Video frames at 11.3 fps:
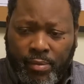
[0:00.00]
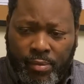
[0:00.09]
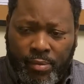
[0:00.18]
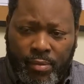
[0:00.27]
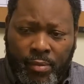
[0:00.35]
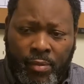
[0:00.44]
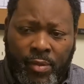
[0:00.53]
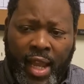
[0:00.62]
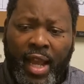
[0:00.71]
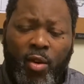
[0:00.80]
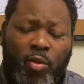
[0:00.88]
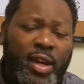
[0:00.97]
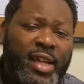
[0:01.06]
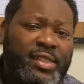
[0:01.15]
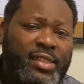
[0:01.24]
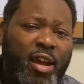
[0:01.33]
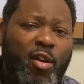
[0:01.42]
Now, let's talk
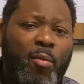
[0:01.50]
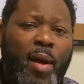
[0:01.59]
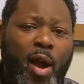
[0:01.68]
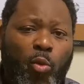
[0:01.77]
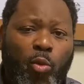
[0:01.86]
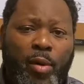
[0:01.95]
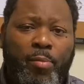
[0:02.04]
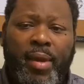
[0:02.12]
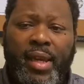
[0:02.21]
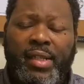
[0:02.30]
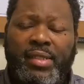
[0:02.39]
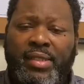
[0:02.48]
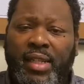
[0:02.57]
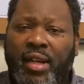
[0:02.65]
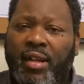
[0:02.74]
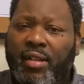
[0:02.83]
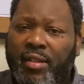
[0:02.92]
about what makes a
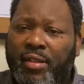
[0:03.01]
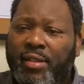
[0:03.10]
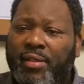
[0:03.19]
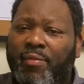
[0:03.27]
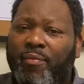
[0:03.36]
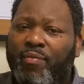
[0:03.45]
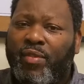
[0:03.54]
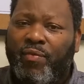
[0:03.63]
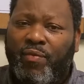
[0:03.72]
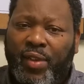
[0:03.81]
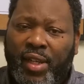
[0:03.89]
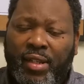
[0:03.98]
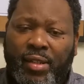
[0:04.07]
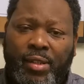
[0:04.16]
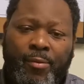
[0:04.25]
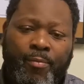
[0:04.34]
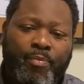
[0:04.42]
good villain.
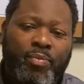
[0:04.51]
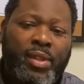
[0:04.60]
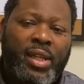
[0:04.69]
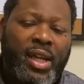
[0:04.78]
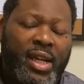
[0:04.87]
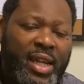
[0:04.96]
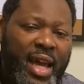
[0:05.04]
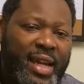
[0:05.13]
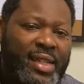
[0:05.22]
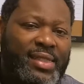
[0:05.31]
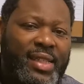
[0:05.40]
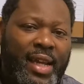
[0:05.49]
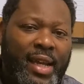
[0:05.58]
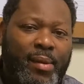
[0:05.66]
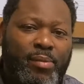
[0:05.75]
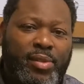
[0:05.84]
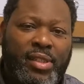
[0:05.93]
A lot of times,
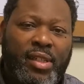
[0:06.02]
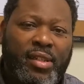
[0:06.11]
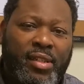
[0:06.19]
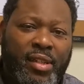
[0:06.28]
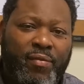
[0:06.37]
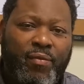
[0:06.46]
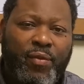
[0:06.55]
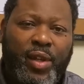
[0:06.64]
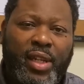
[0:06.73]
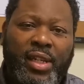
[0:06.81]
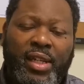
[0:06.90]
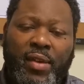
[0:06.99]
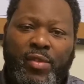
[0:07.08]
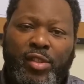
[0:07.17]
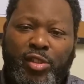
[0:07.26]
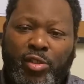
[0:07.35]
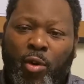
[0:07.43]
the villain of the
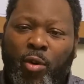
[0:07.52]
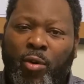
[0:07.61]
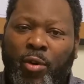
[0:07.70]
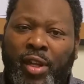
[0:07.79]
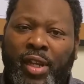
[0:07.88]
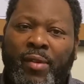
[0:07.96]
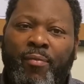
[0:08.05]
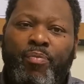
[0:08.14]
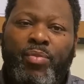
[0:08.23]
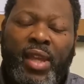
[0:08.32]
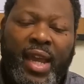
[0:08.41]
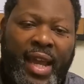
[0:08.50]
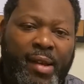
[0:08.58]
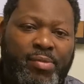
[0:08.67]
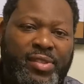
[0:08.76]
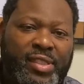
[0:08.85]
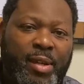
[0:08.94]
story have
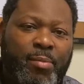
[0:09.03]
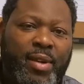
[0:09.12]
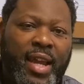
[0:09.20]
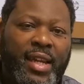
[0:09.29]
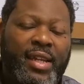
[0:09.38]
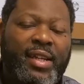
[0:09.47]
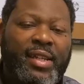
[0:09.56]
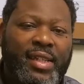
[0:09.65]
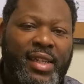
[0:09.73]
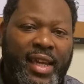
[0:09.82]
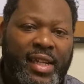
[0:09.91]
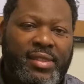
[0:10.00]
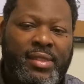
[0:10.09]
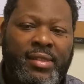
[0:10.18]
some kind of connection